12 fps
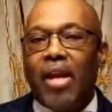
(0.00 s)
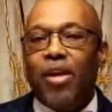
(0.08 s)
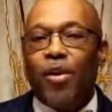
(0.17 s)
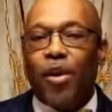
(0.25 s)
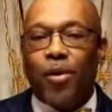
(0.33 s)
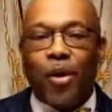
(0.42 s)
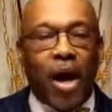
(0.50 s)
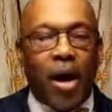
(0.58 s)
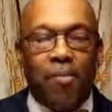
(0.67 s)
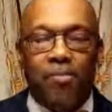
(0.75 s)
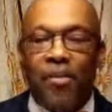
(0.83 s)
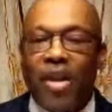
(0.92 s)

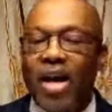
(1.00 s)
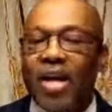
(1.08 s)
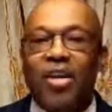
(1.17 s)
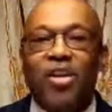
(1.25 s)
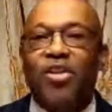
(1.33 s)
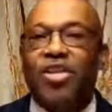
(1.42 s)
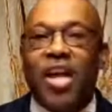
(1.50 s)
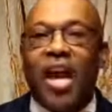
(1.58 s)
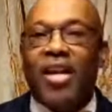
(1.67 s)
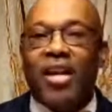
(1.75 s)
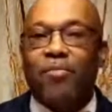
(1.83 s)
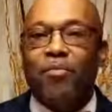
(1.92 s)
not
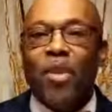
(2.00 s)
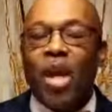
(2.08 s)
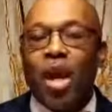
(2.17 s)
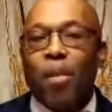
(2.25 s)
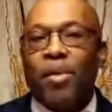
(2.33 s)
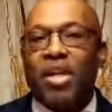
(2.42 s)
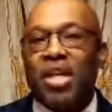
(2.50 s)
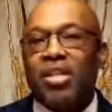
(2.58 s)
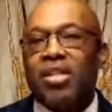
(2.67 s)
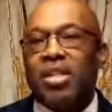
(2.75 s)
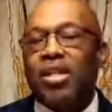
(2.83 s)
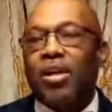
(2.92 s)
understanding.
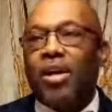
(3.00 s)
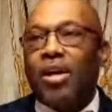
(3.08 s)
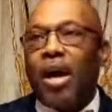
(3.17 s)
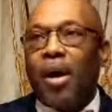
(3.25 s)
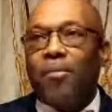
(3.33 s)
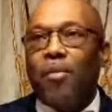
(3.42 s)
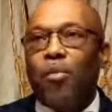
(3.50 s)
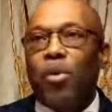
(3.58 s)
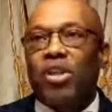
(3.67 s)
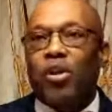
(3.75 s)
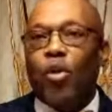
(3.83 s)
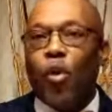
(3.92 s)
Because see,
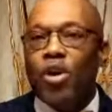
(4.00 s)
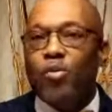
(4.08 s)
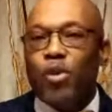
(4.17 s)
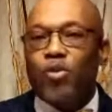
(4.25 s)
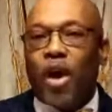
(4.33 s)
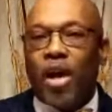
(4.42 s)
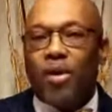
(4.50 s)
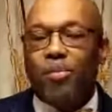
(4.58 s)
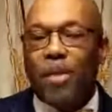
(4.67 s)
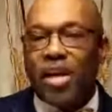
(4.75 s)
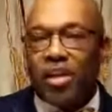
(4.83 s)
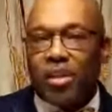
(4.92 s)
what the courts were trying
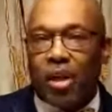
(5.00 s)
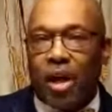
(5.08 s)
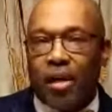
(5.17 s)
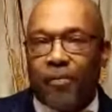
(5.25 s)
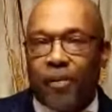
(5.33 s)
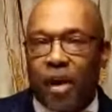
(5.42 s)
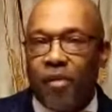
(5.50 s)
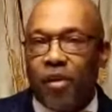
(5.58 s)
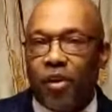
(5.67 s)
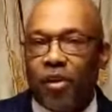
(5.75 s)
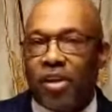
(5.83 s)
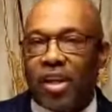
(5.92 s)
to make our
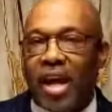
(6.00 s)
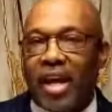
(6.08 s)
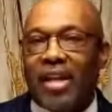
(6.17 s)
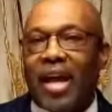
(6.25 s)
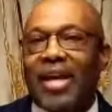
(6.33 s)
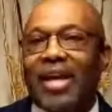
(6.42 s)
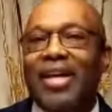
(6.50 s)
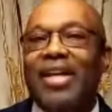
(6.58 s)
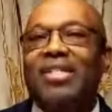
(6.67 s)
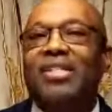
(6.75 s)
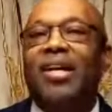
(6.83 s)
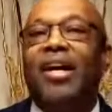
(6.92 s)
father look like he
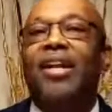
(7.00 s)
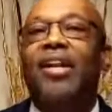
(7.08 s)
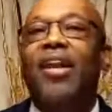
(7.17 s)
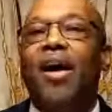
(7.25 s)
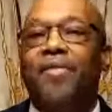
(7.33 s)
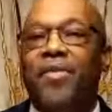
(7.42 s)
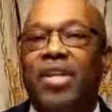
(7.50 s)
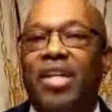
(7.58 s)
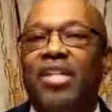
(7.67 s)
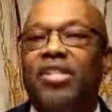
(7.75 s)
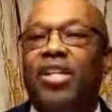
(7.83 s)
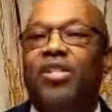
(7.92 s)
has done nothing.
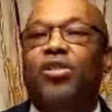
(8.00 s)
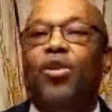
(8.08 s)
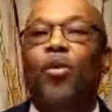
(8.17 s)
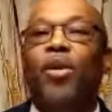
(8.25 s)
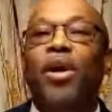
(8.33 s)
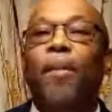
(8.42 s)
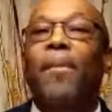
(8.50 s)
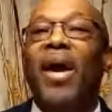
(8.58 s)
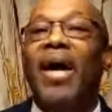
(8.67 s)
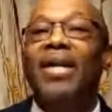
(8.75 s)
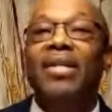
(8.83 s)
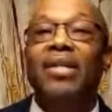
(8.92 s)
He just totally
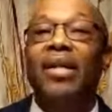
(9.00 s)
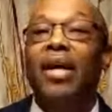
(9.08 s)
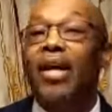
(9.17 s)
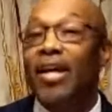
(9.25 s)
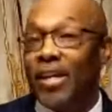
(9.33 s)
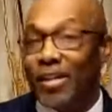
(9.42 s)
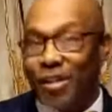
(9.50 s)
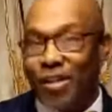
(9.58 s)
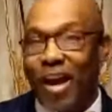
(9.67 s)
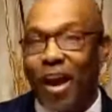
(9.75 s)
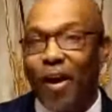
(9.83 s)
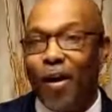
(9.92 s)
abandoned his
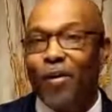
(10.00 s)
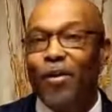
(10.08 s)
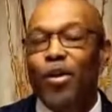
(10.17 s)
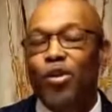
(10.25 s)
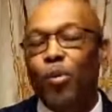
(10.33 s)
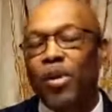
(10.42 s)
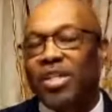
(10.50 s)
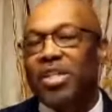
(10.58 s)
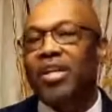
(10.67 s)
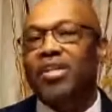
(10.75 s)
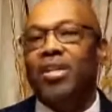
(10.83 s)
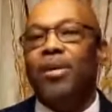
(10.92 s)
child. So we
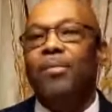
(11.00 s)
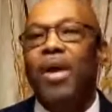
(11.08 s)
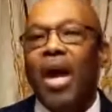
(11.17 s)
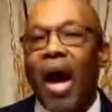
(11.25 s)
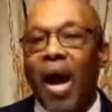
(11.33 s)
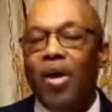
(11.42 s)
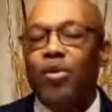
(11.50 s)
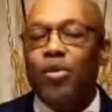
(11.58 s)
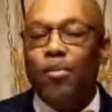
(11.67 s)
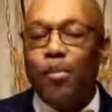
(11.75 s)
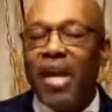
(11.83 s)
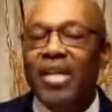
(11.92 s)
teach them how
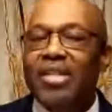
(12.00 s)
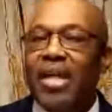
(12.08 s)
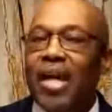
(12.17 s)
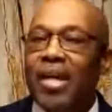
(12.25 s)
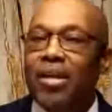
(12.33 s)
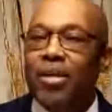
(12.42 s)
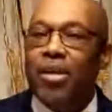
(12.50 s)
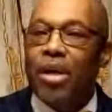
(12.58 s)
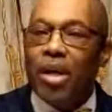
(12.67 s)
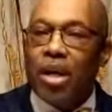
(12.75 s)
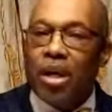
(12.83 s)
to maintain